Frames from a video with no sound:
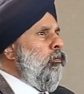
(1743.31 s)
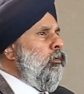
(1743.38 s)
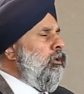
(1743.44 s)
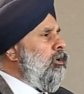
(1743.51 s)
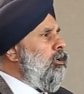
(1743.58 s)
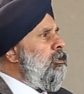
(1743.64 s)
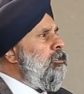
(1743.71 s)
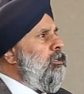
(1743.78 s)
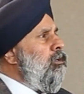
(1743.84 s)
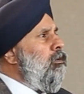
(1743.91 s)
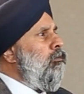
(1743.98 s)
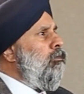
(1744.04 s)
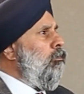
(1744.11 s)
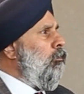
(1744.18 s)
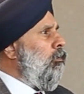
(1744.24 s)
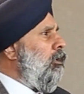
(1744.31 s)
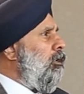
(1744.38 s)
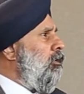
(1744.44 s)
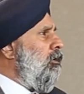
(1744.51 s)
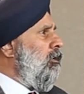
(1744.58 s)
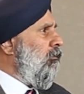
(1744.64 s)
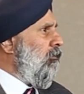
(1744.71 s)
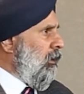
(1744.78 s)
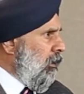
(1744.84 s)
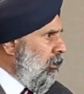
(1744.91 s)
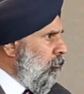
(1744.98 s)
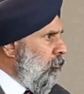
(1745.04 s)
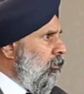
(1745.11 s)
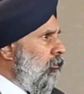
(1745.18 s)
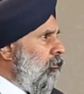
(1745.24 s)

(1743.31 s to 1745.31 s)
will continue to work to develop